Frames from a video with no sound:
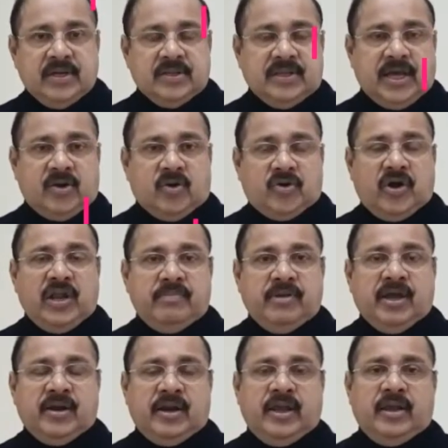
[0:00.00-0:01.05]
They are not only
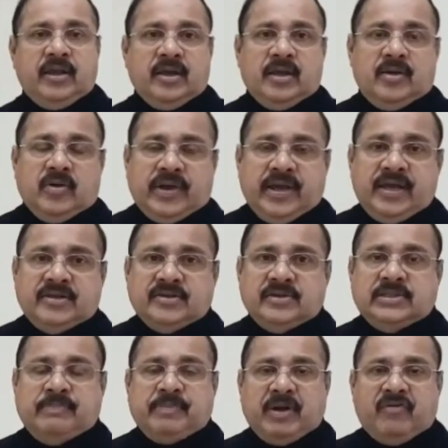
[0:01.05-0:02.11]
merely okay
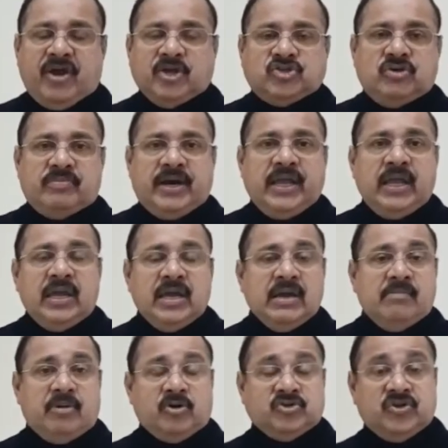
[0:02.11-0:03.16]
the purveyors of money,
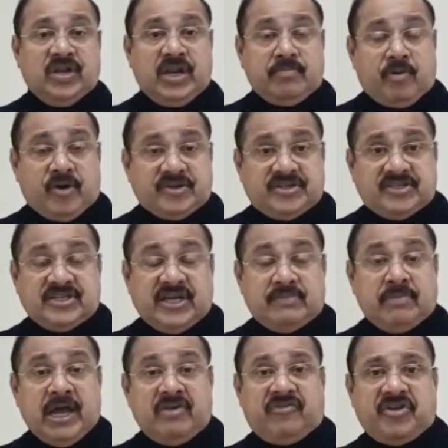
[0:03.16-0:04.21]
but also in the modern sense they are
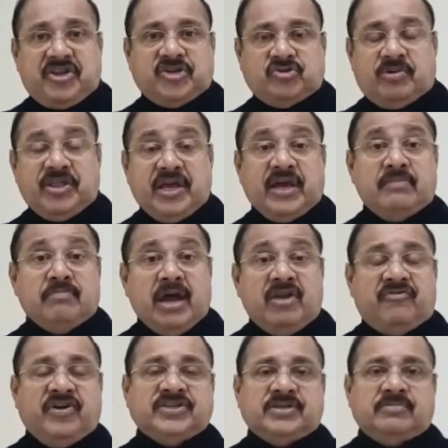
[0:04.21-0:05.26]
manufacturers of money. They can
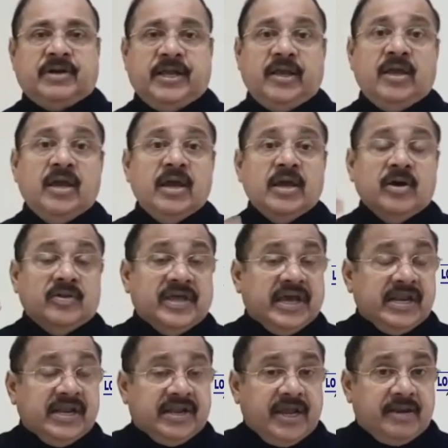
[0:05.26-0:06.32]
manufacture money. They
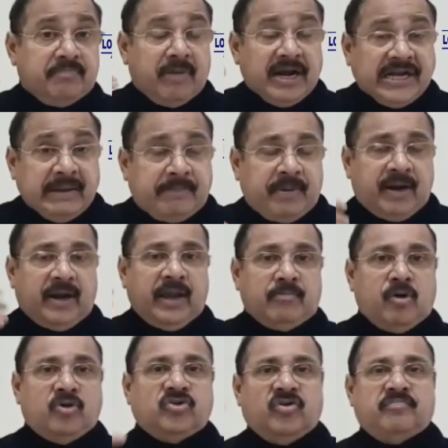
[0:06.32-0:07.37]
can create multiple
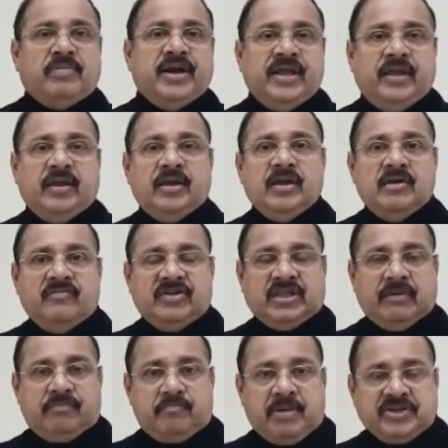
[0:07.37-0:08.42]
amount of money with
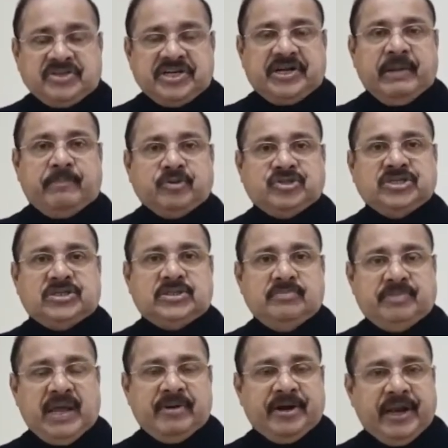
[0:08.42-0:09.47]
a basic deposit,
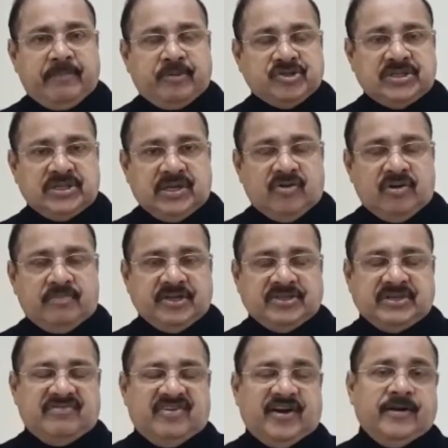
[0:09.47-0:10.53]
primary deposit given by
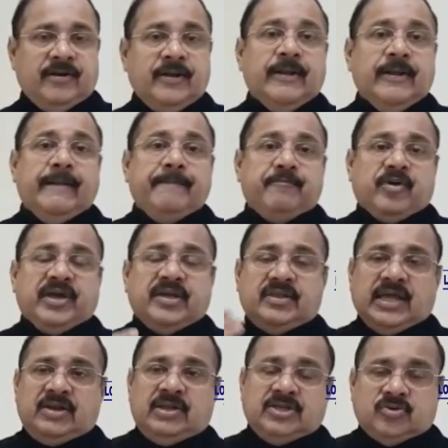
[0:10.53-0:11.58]
someone. Okay,
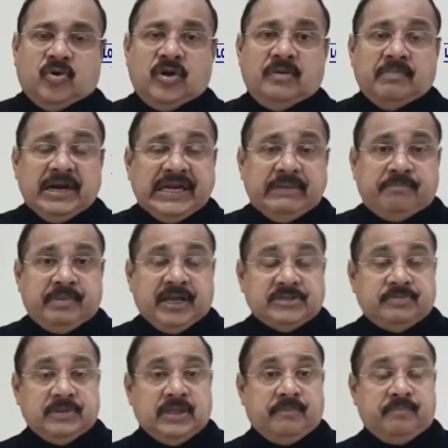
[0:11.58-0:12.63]
that is called multi,
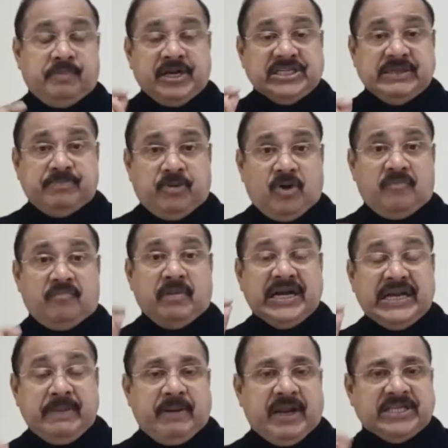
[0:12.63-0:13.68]
the principle of
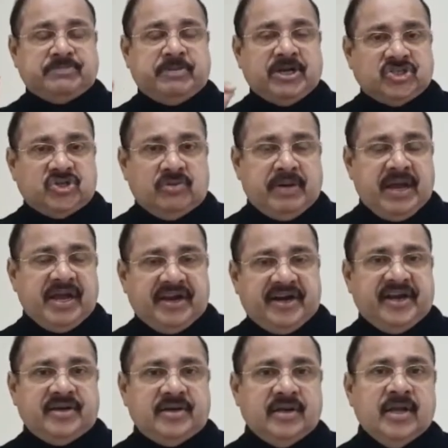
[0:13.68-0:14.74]
multiple expansion of bank
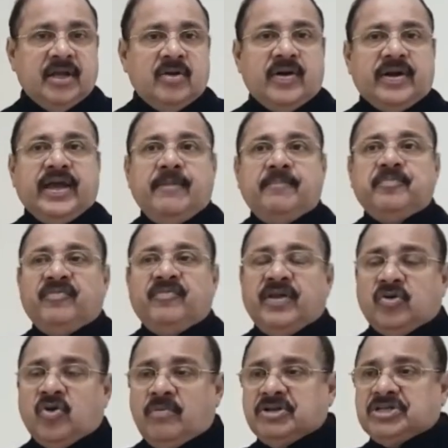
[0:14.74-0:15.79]
credit. Okay,
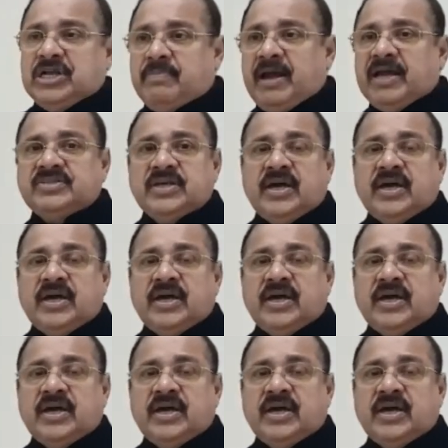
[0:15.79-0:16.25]
when commercial banks